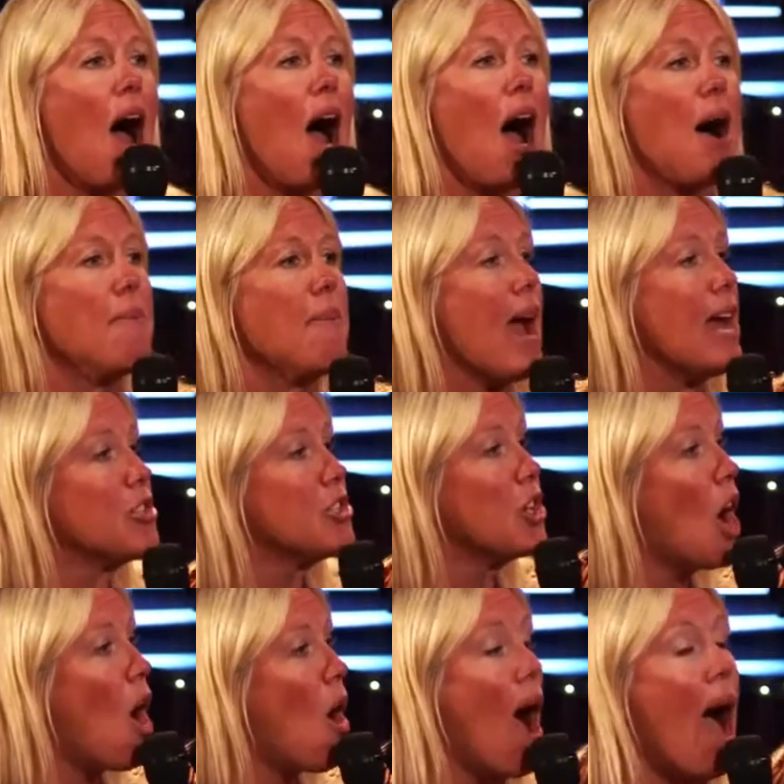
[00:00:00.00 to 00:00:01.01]
And
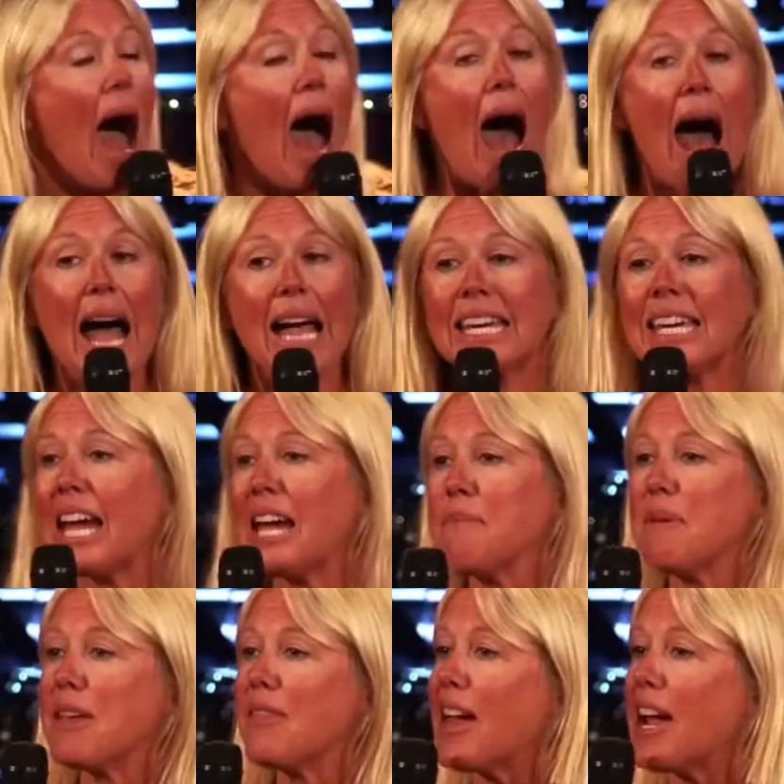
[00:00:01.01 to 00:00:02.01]
so I
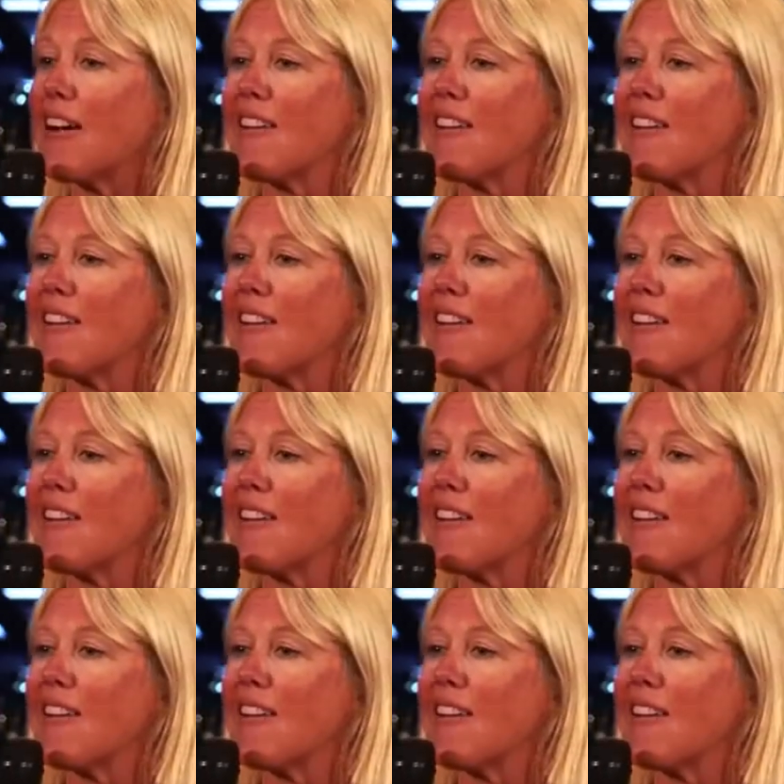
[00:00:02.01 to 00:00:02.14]
came in